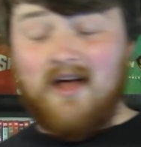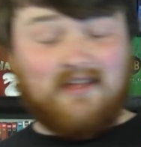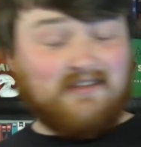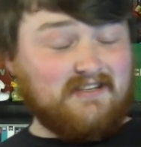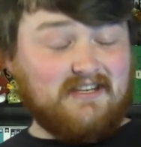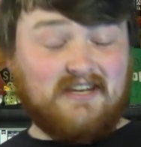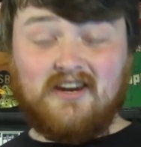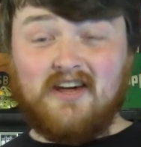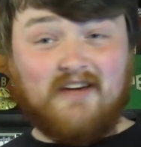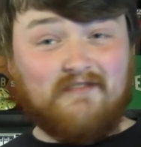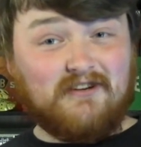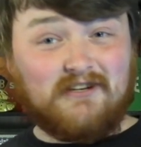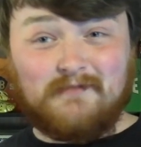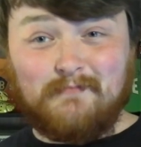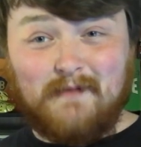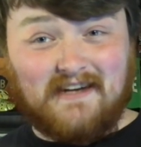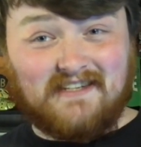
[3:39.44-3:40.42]
Did I ever
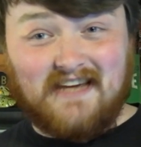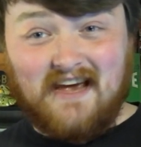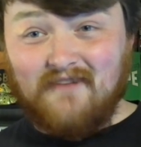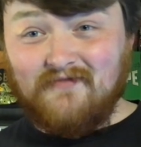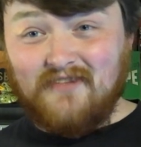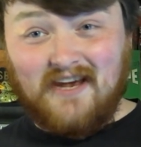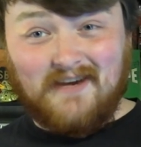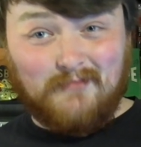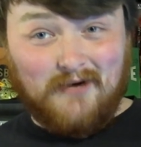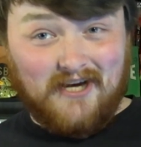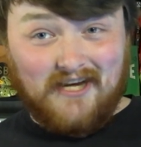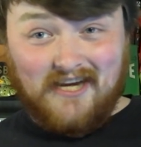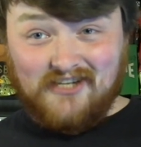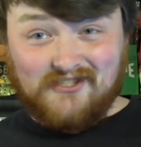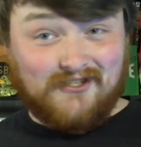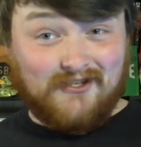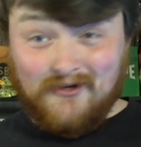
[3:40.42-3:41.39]
expect to have that in my
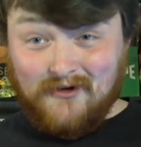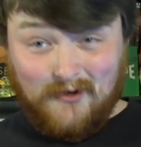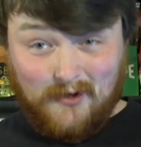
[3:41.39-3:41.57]
collection?